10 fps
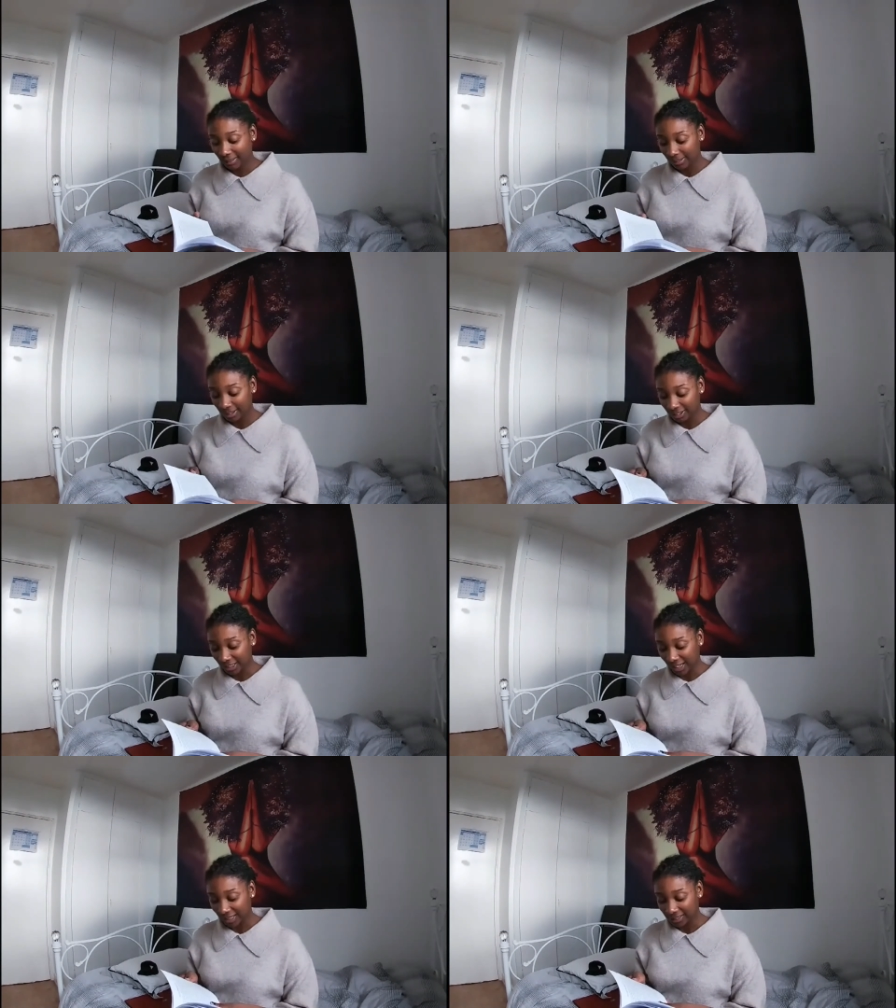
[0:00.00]
Because
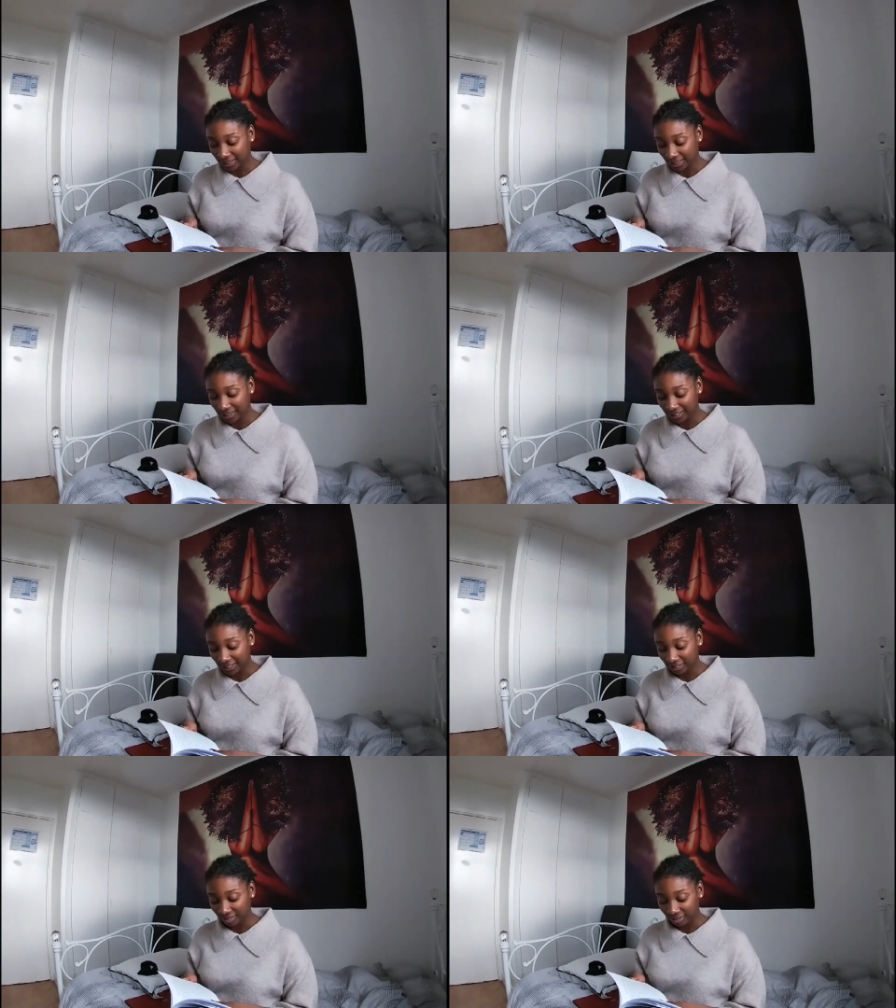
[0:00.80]
yeah, it's an
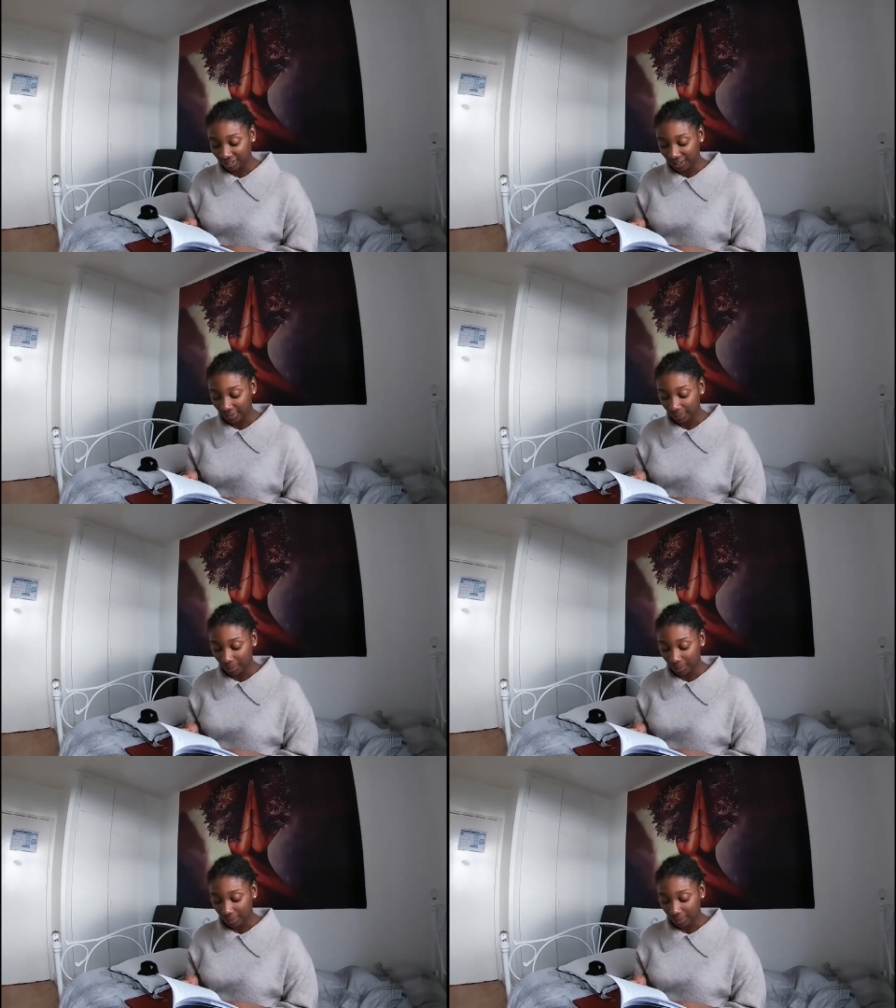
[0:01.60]
easy read.